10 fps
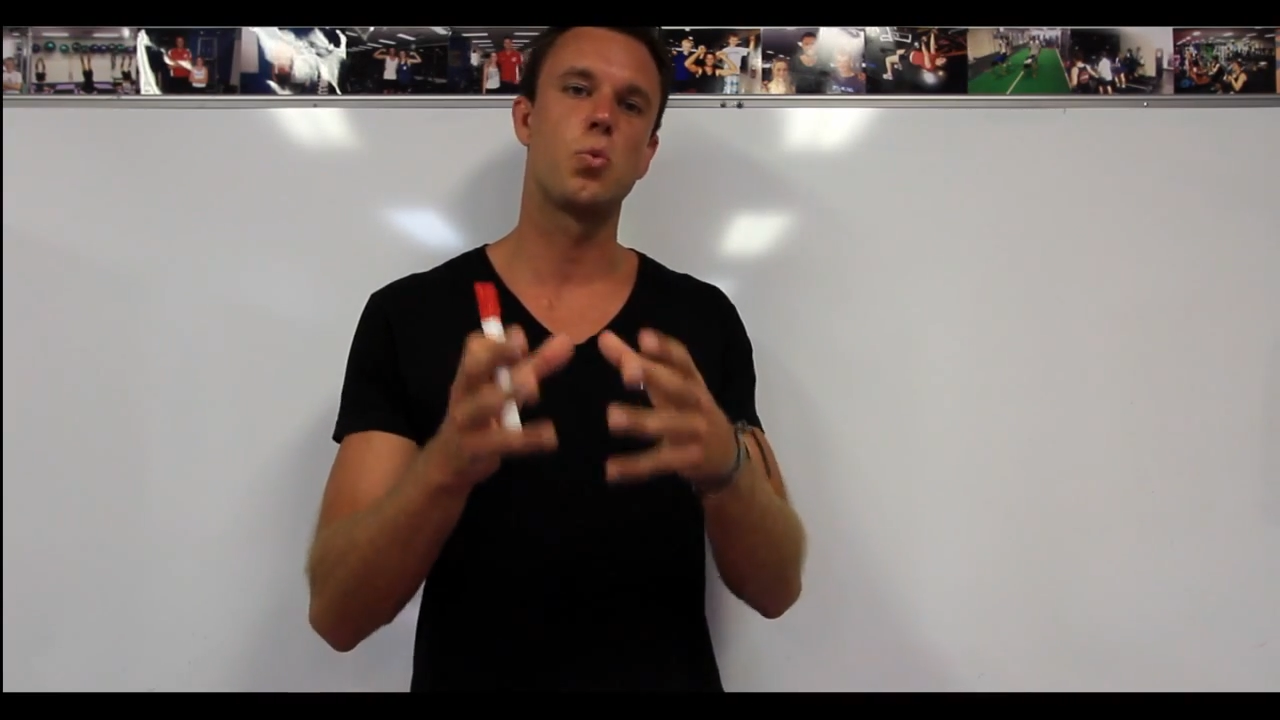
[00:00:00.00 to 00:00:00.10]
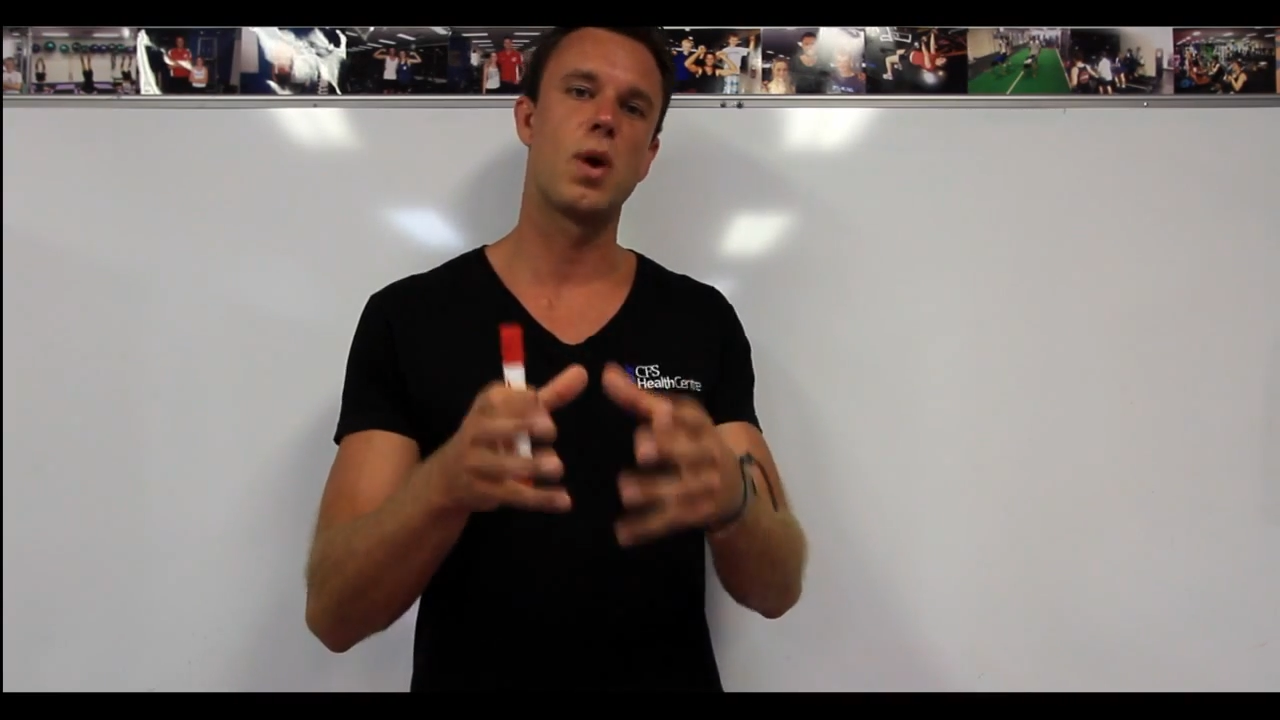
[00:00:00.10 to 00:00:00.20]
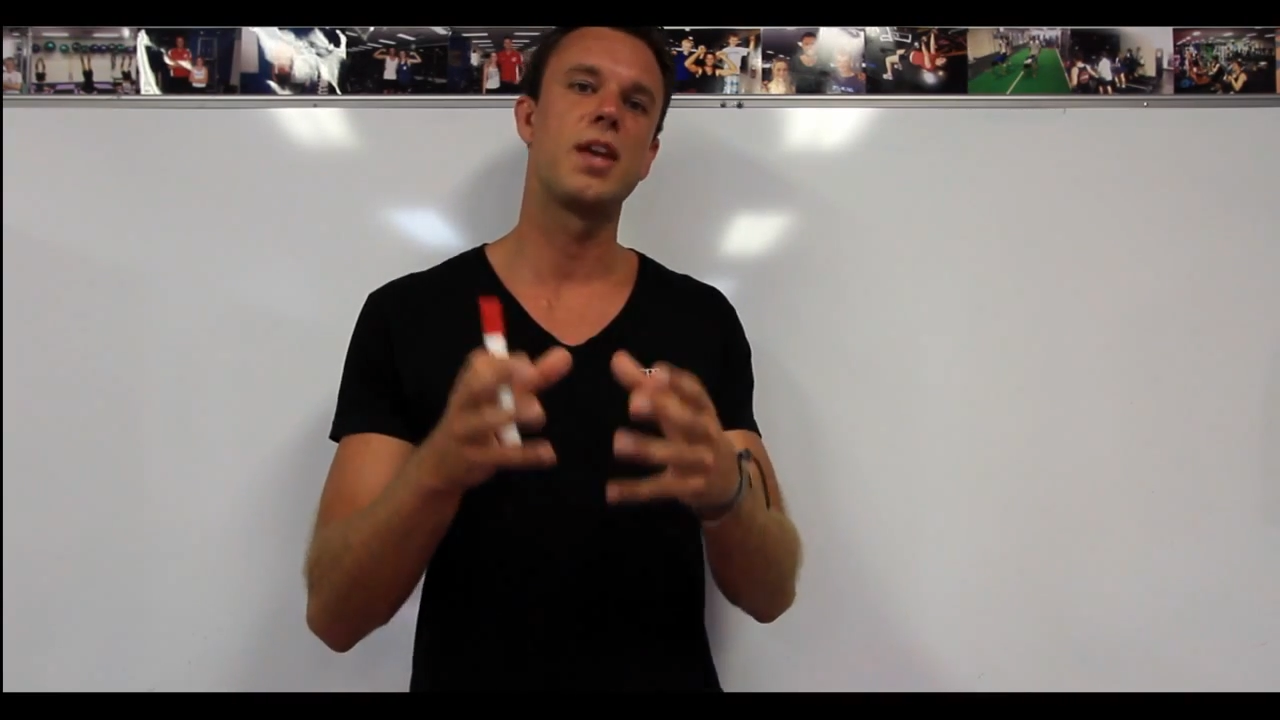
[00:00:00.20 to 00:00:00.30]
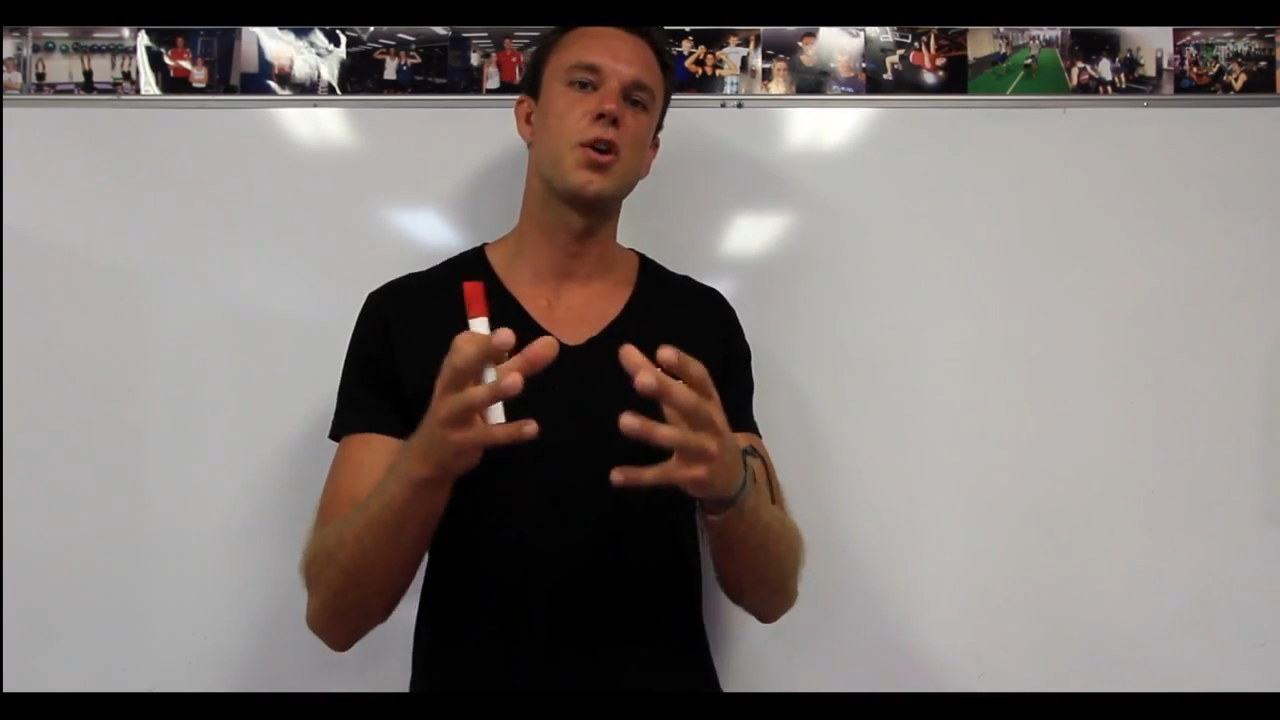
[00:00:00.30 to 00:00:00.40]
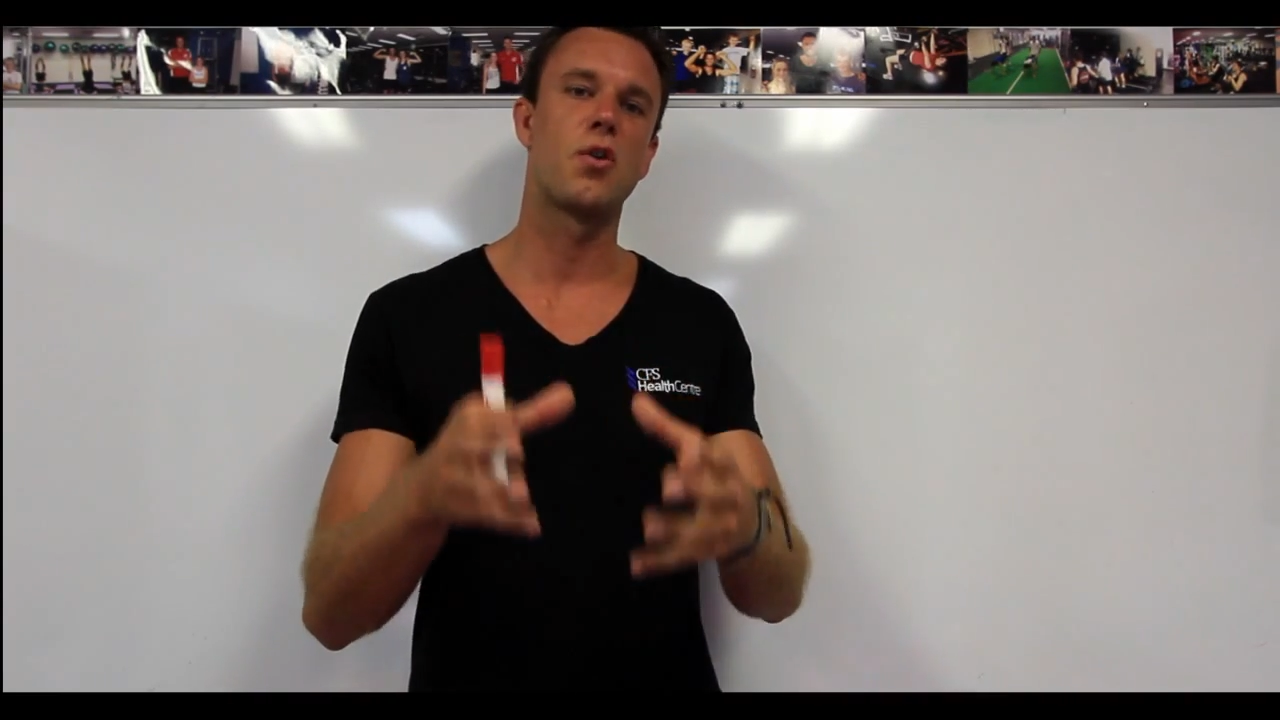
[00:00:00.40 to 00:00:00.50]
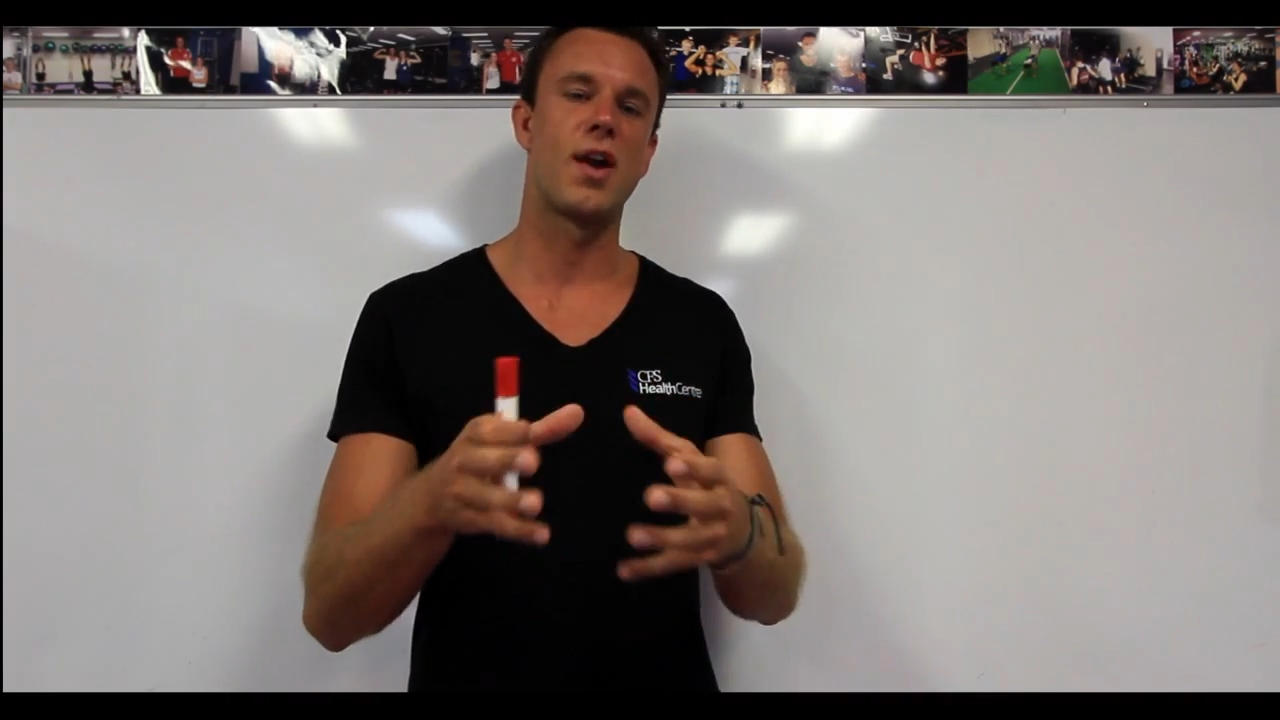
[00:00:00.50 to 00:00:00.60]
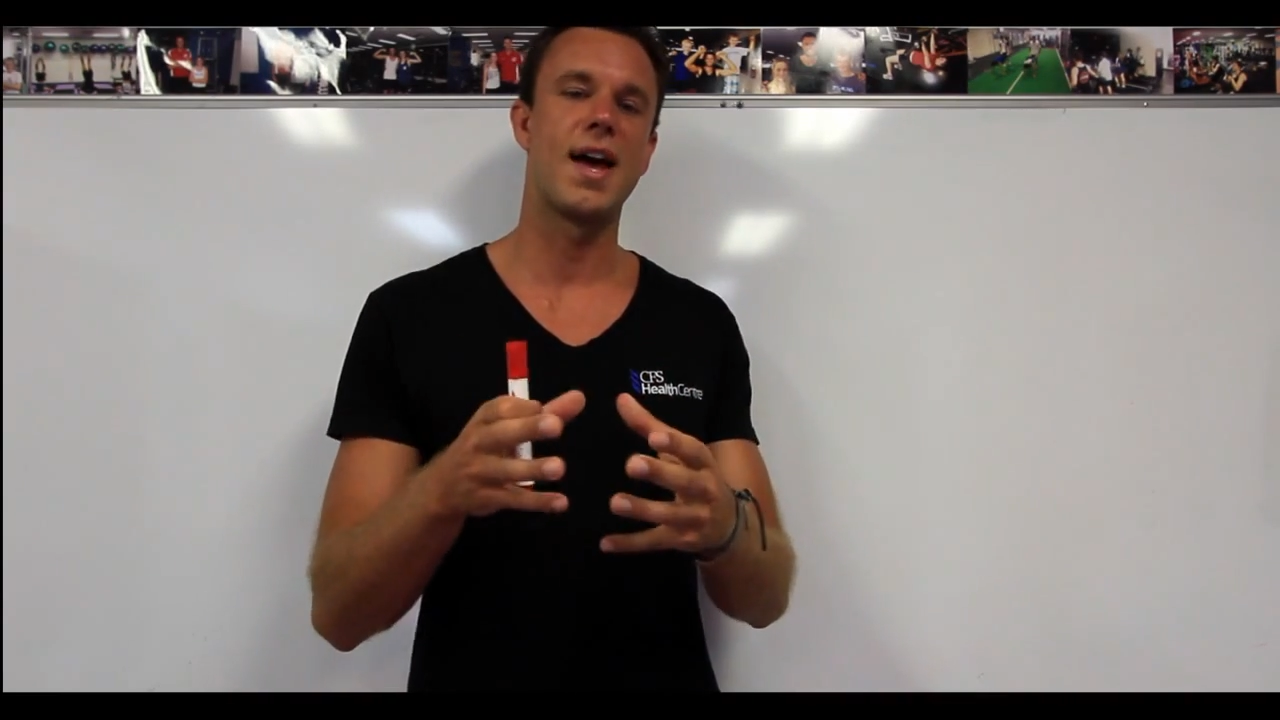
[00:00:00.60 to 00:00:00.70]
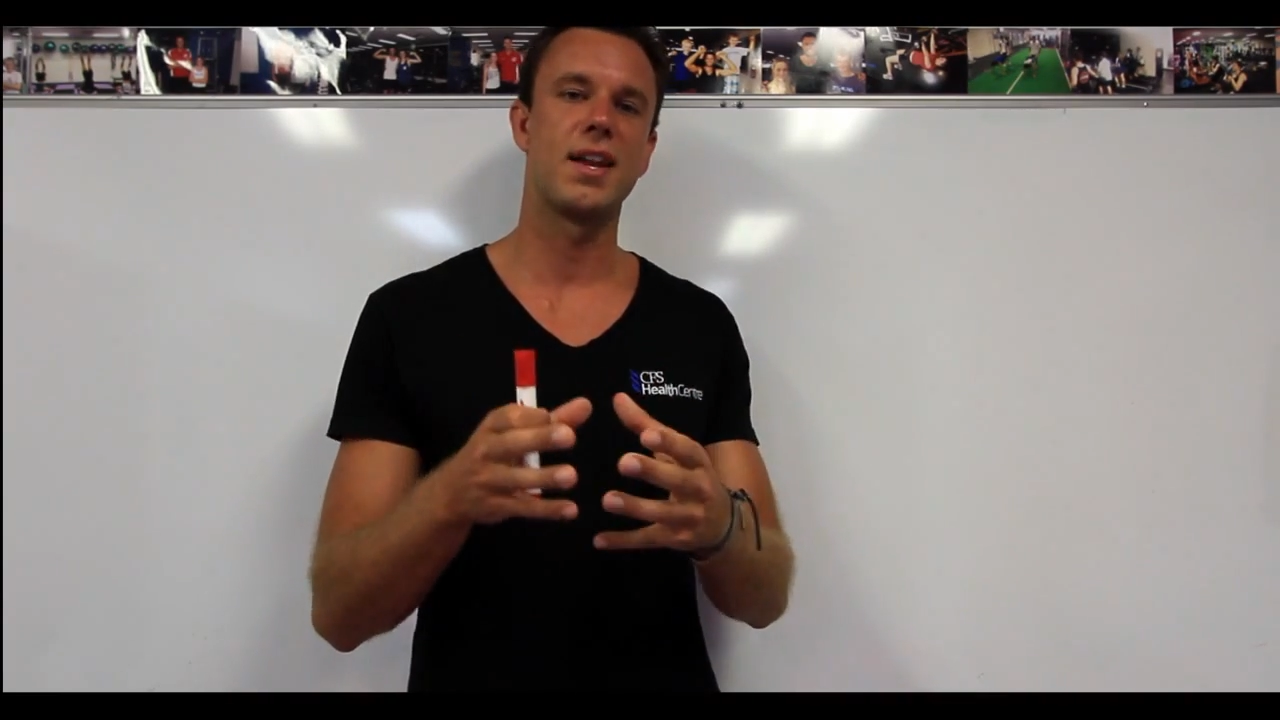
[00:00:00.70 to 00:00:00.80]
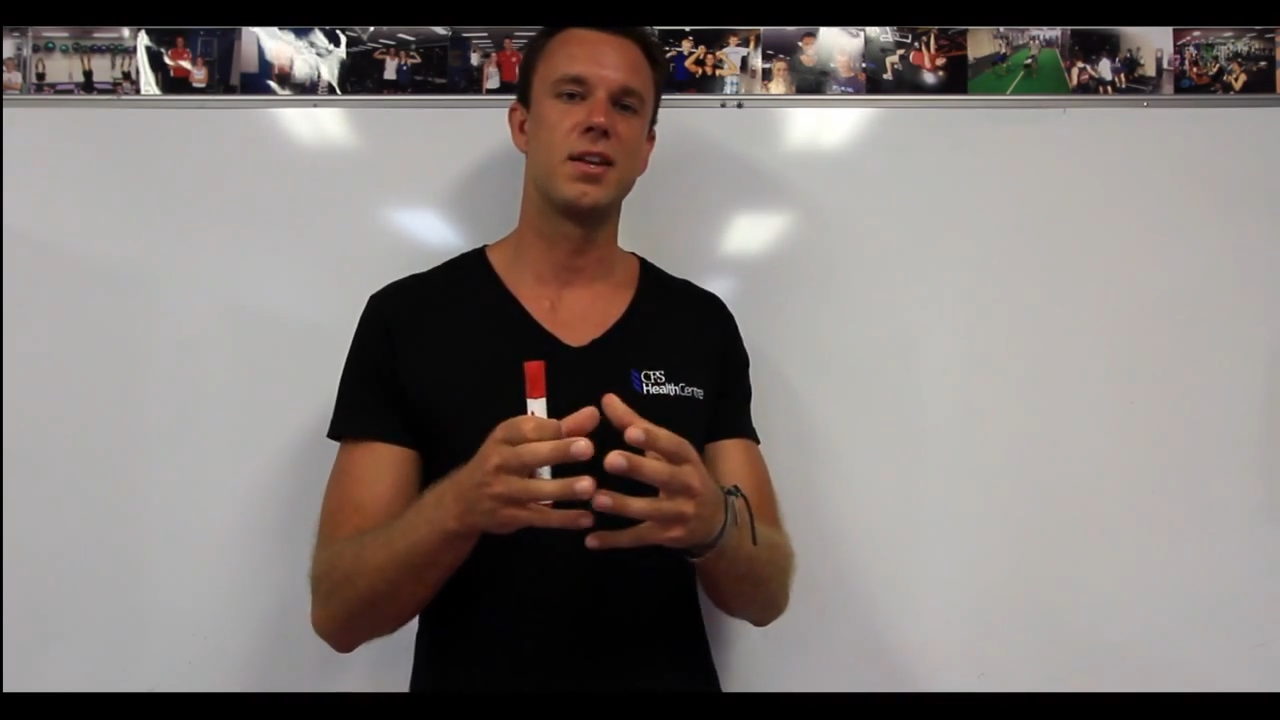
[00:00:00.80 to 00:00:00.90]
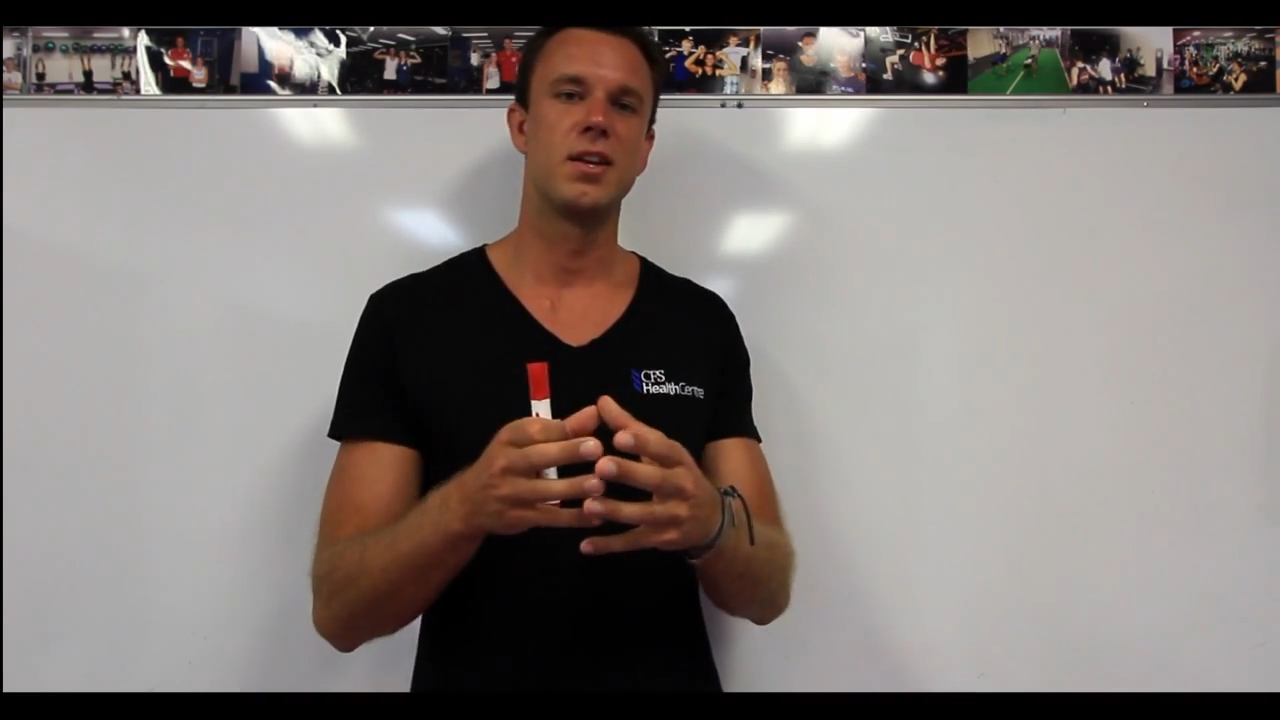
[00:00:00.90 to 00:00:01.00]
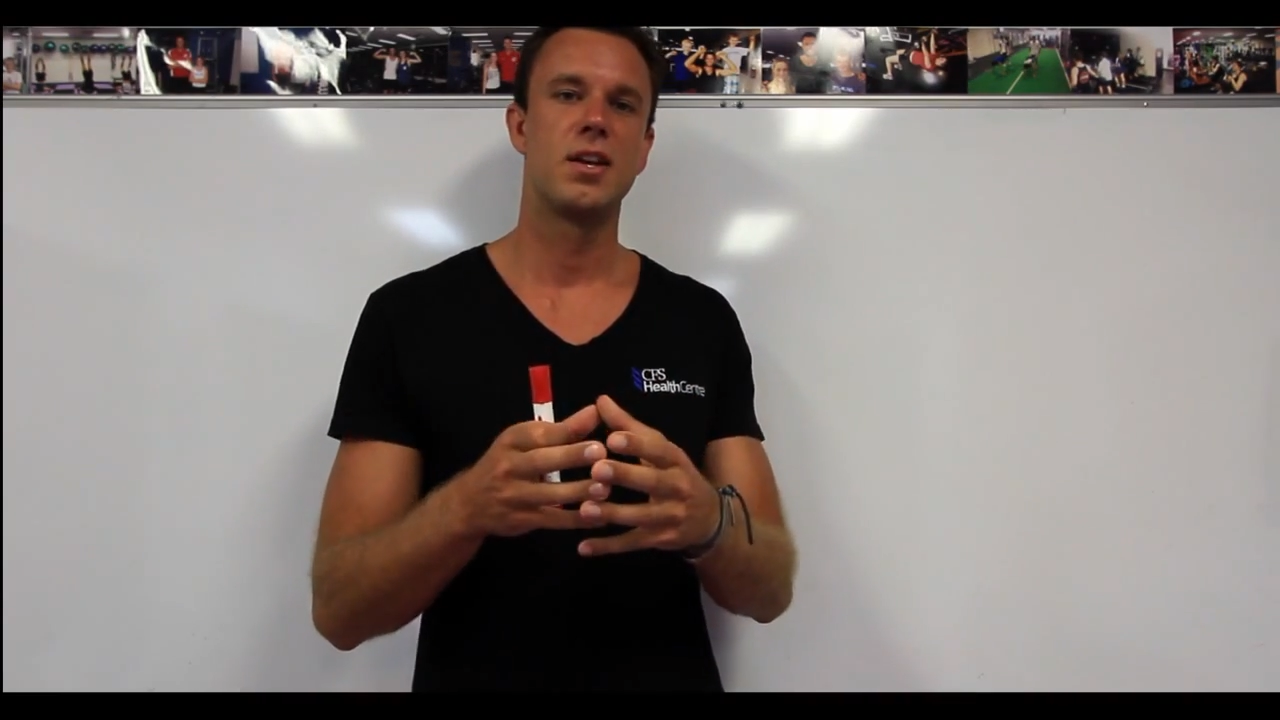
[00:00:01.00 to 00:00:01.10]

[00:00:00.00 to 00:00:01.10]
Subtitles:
where you're at